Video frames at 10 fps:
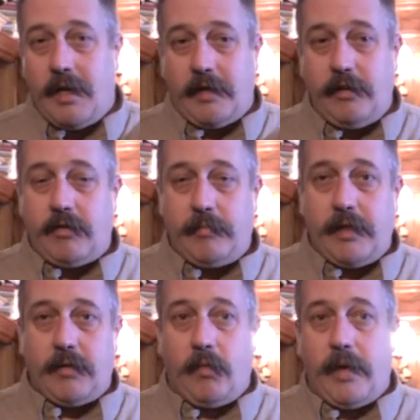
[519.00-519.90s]
and you could be
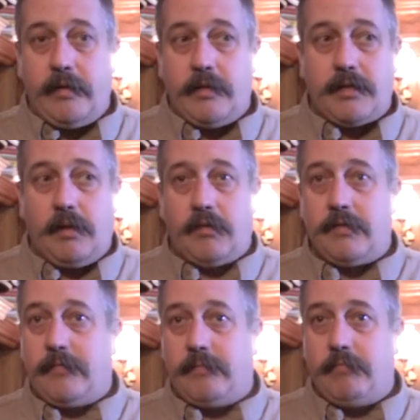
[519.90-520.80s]
at the weight that a lot
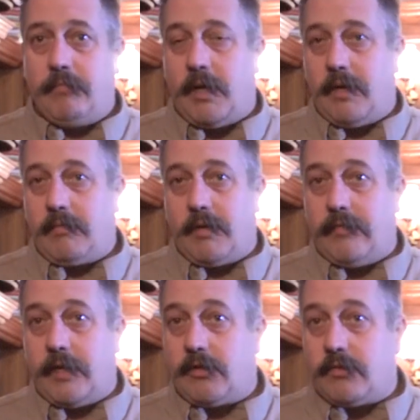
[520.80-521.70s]
of
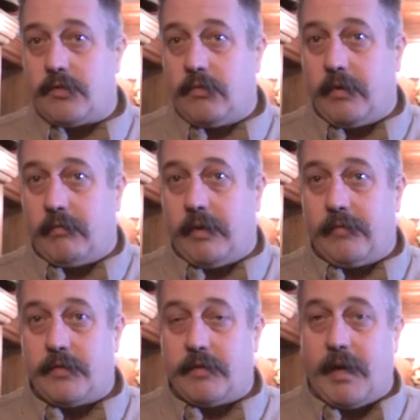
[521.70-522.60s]
conventional stalking
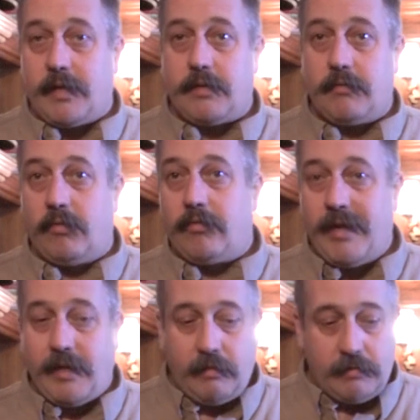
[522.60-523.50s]
rifles are at
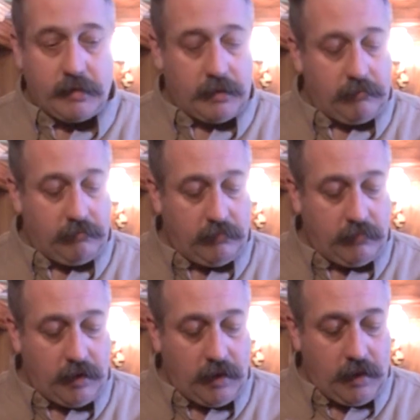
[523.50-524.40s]
already. So
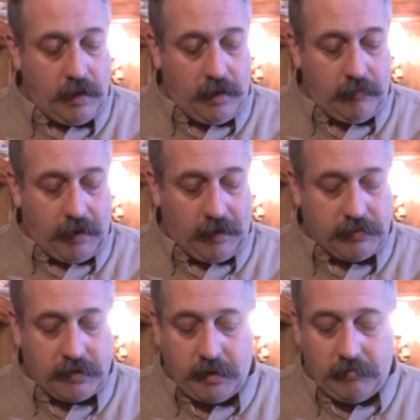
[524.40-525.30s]

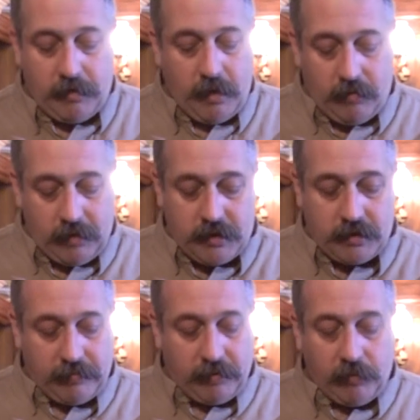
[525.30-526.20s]
perhaps it's
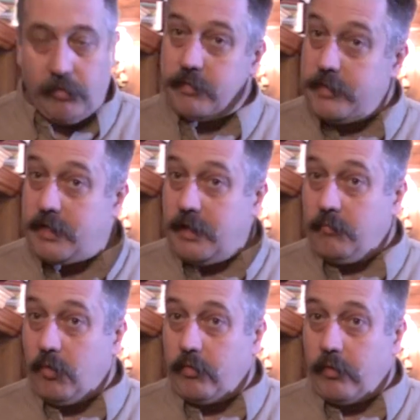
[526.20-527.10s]
something we ought to be
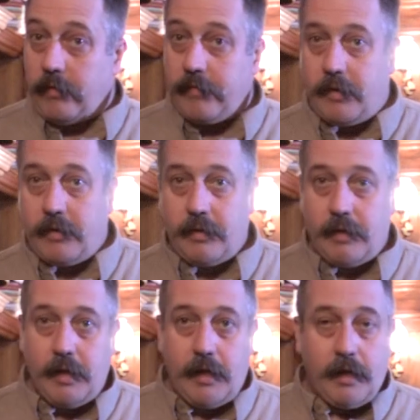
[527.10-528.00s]
seeing more of
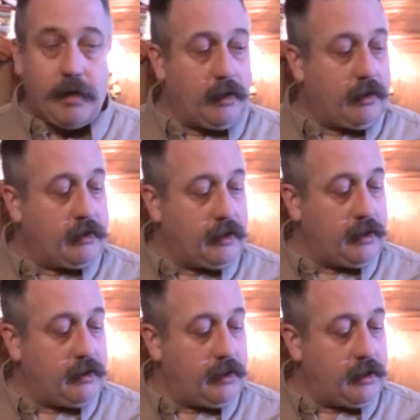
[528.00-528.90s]

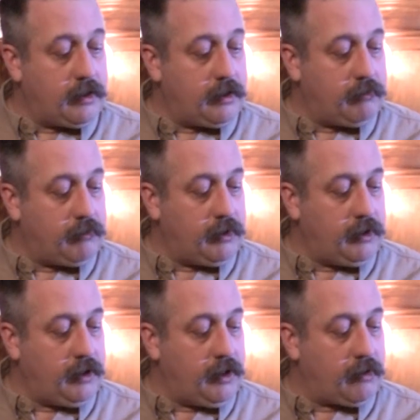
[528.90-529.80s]
in the
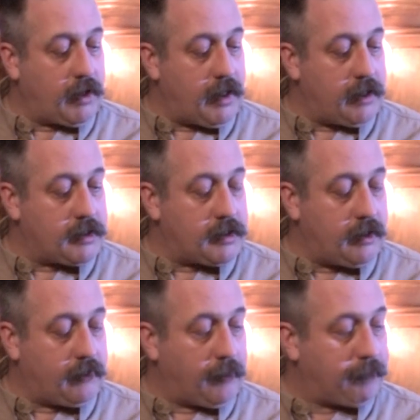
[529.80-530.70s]
UK
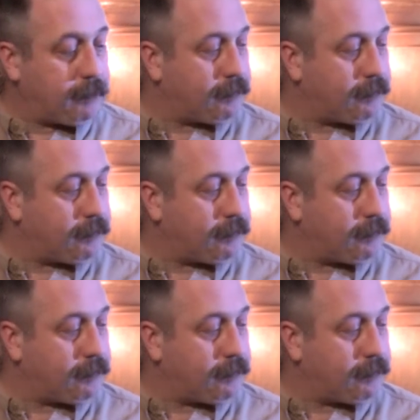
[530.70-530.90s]
itself.